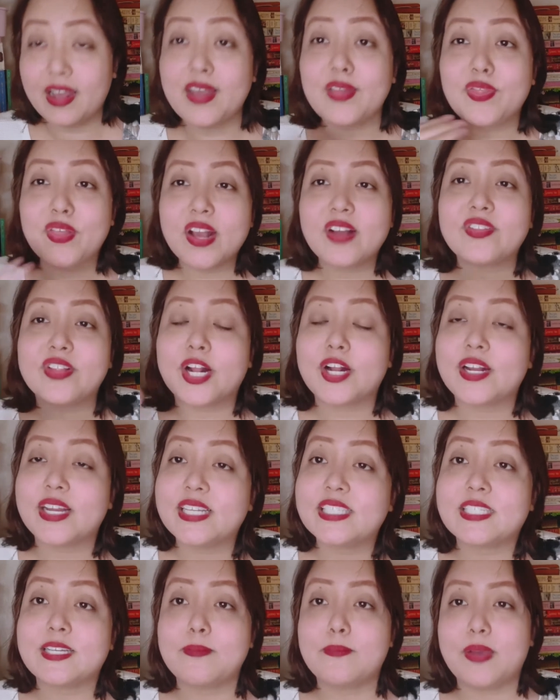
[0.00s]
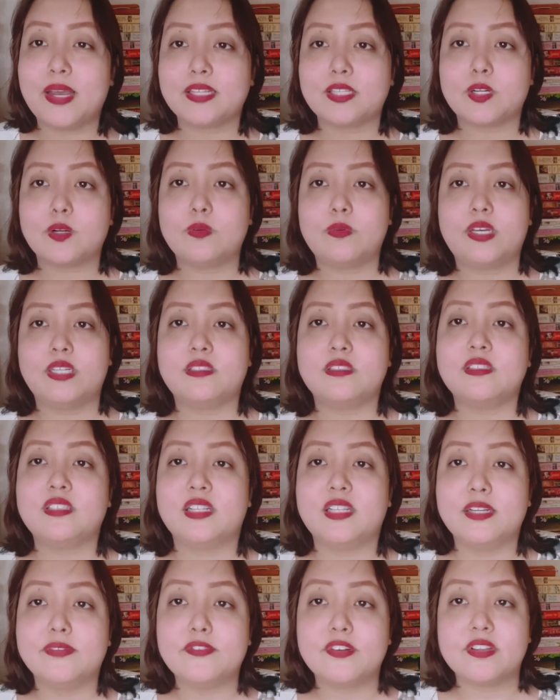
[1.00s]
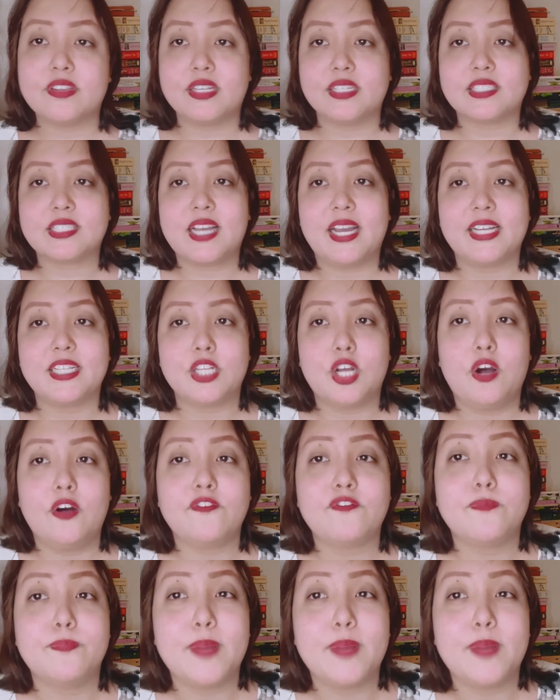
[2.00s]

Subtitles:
I think there is a better way to deliver this kind of